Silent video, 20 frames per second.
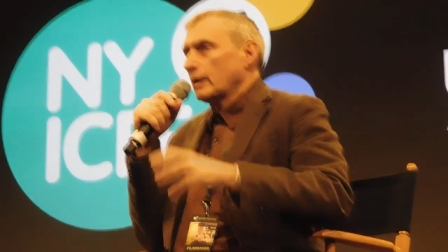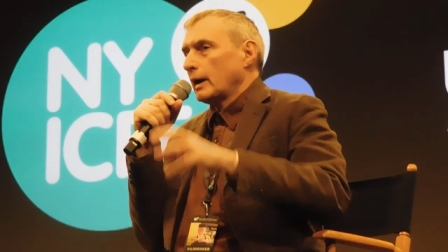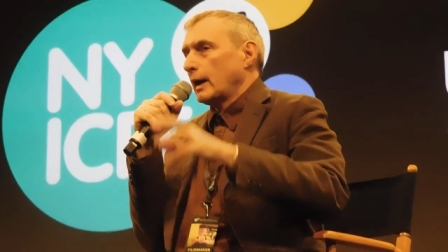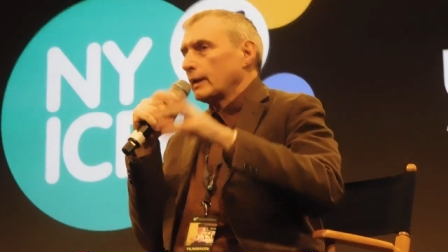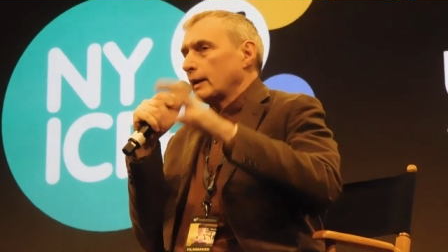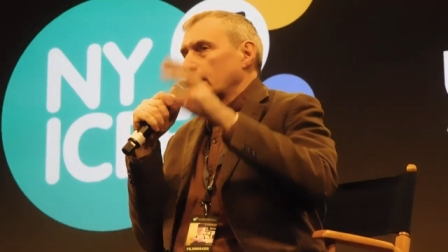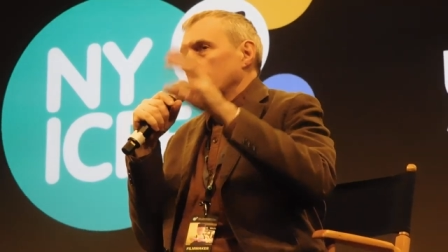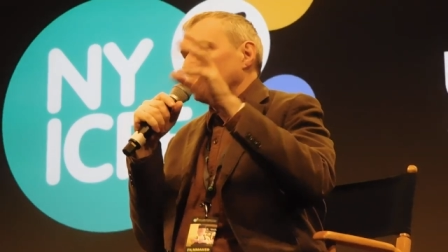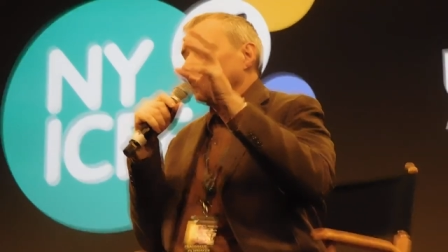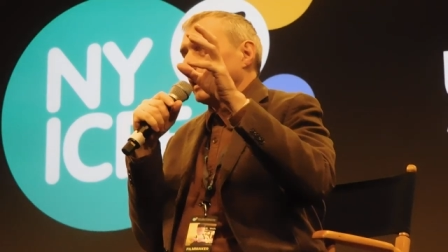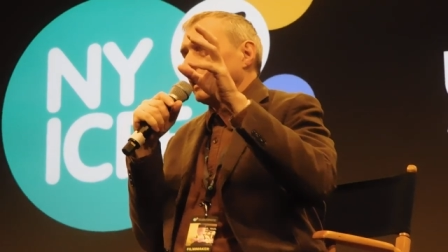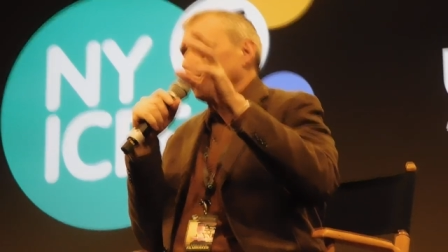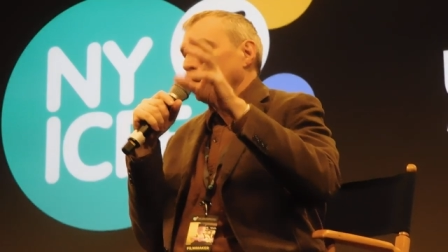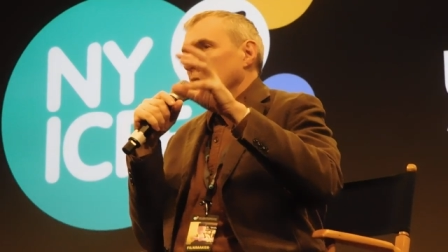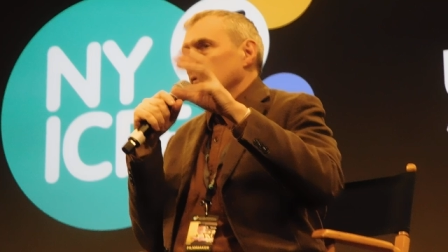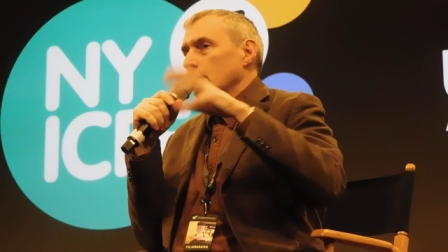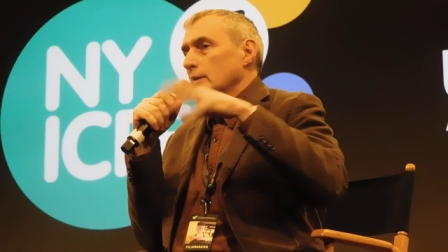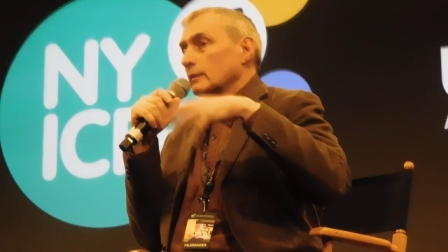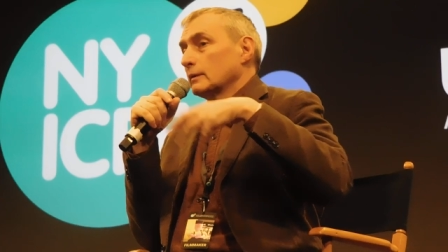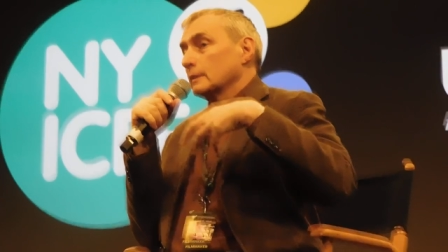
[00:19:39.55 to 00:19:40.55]
and that,
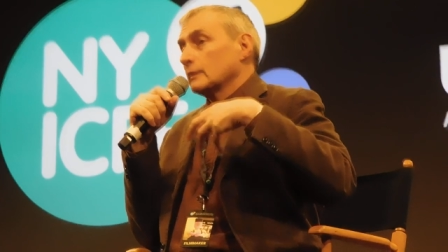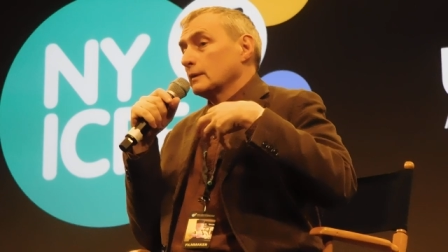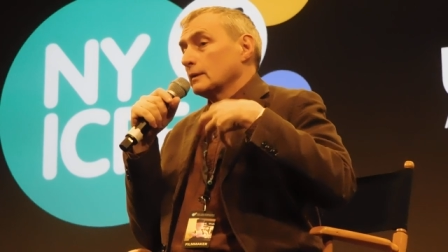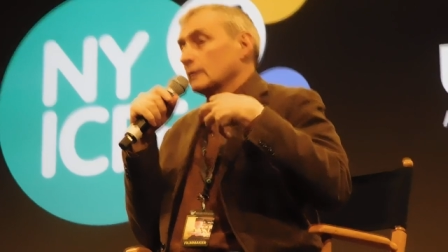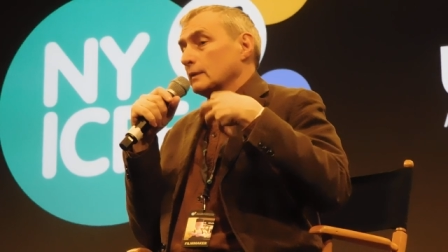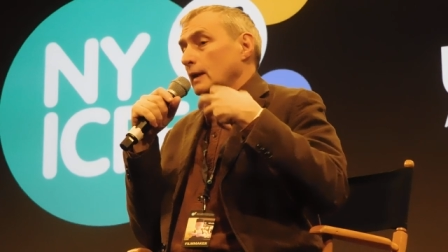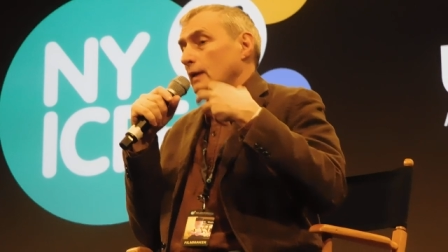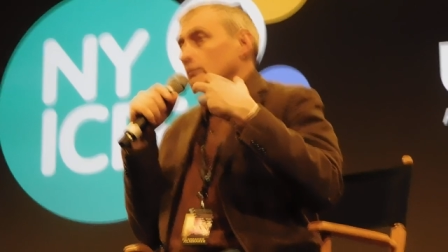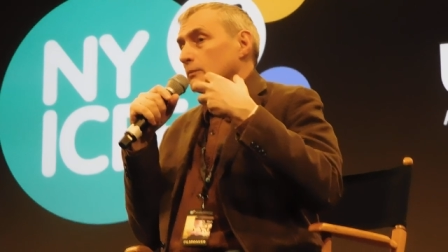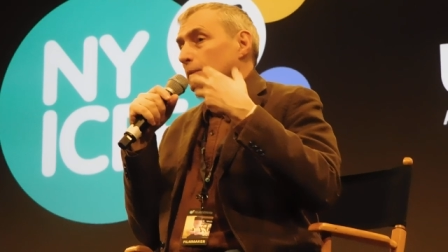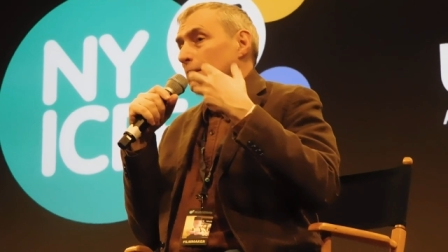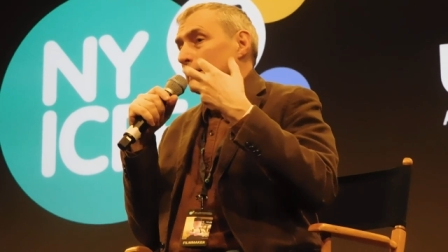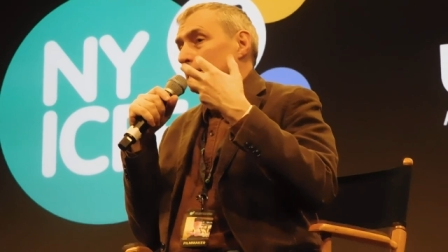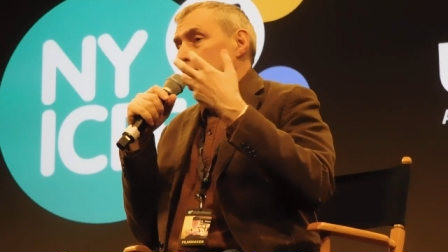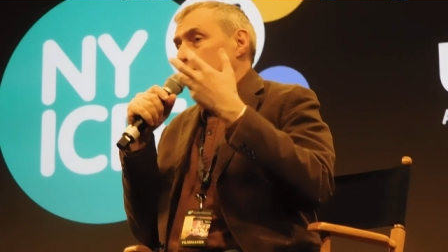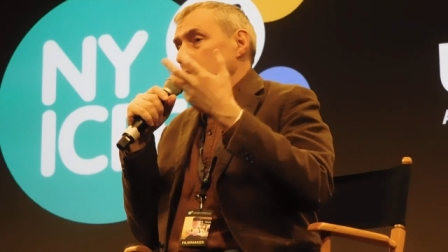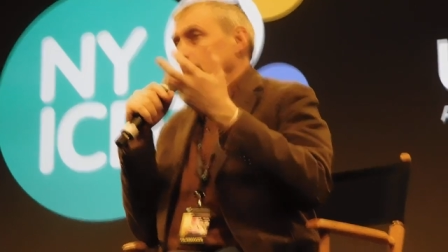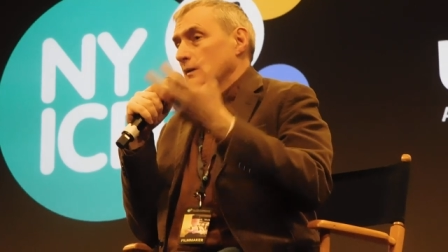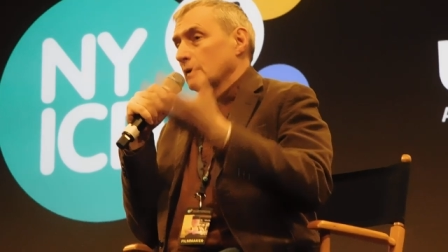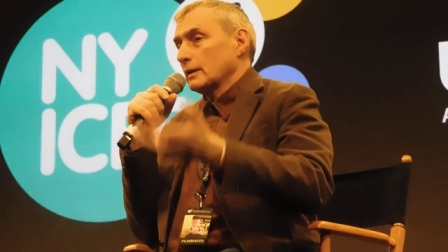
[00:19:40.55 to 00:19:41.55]
and that
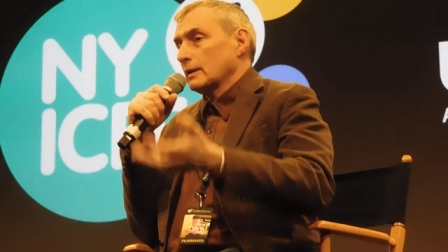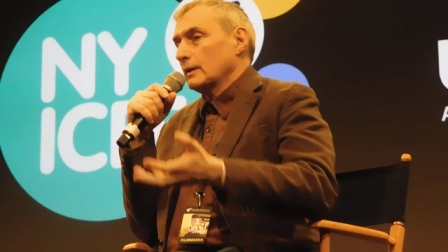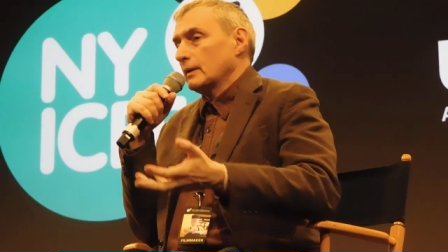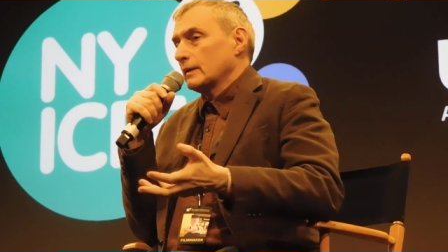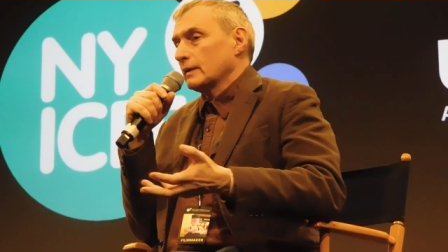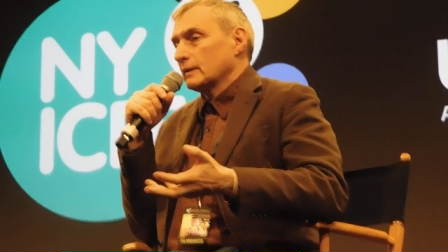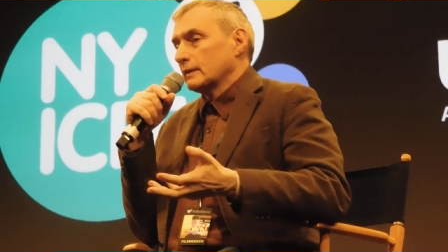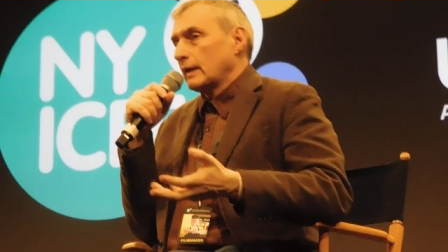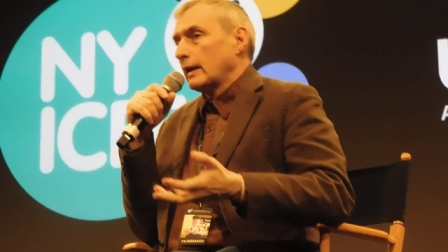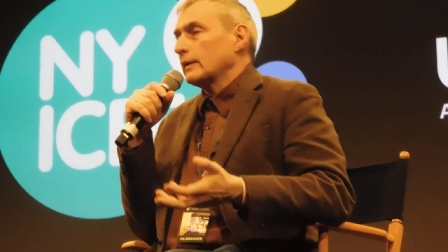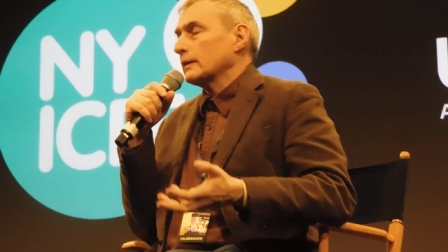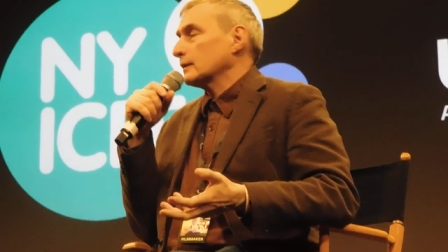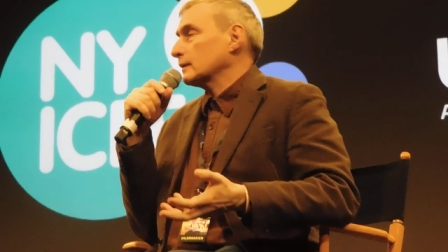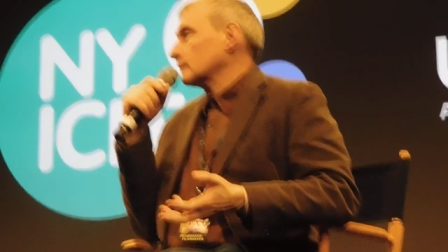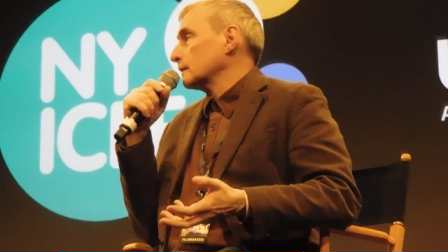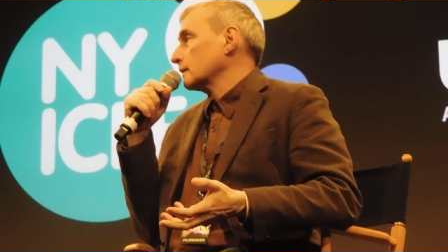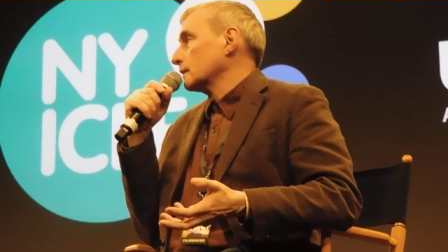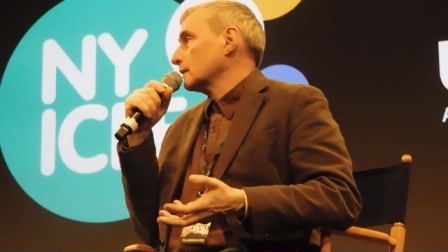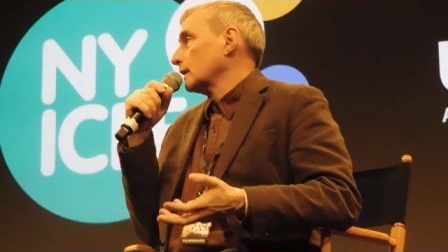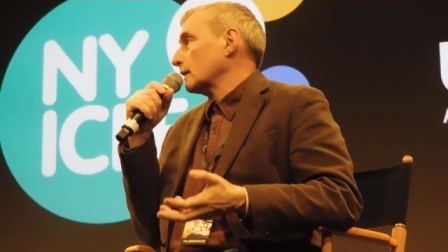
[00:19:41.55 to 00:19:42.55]
makes
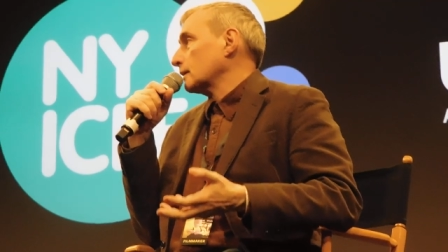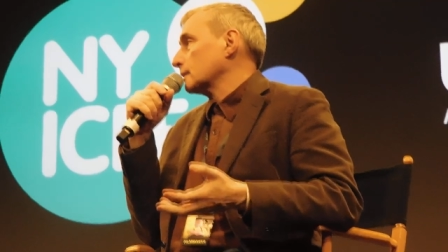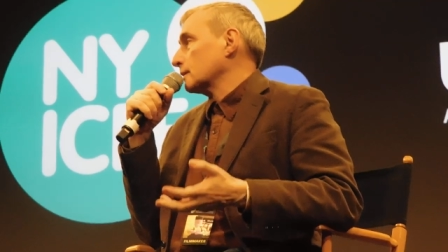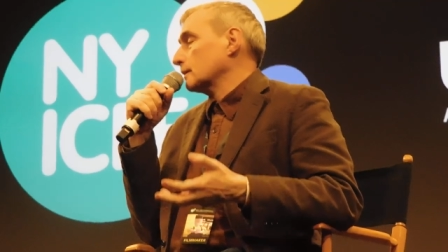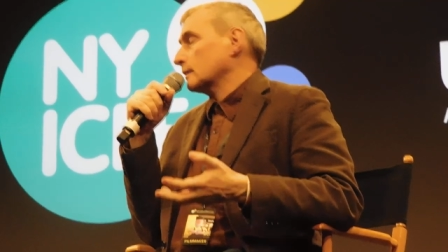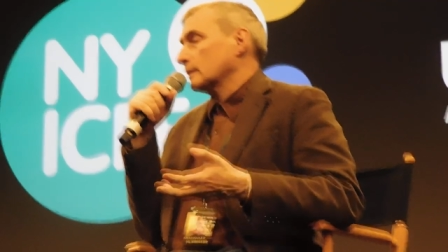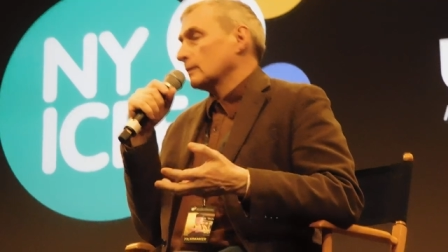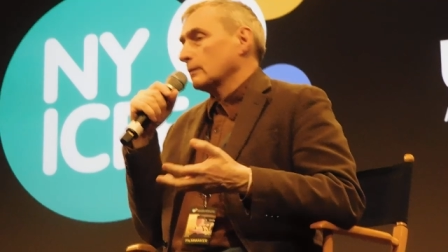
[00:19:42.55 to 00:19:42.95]
sense that